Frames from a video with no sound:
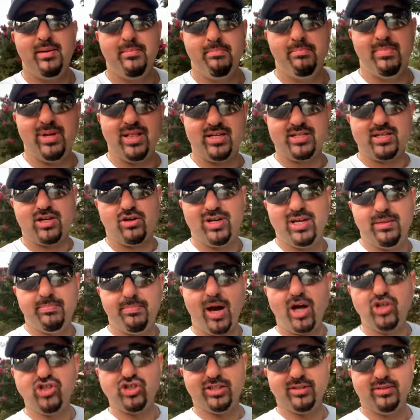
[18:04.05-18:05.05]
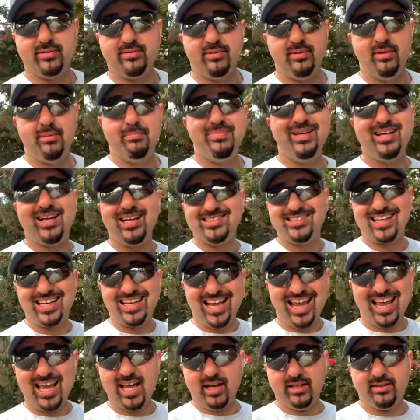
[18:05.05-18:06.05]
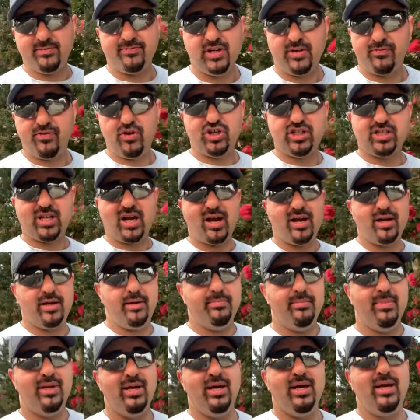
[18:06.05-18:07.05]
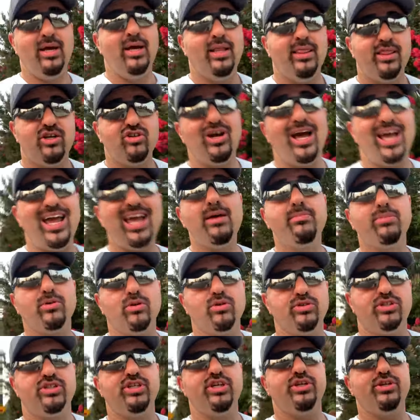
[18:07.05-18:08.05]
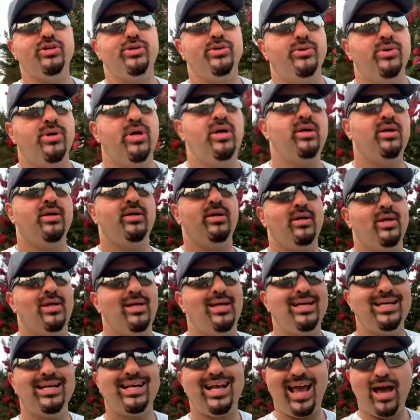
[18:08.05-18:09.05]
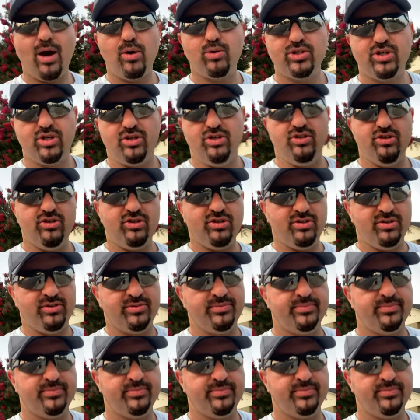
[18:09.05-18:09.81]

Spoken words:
military budget because they can. For the first time, they're able to counter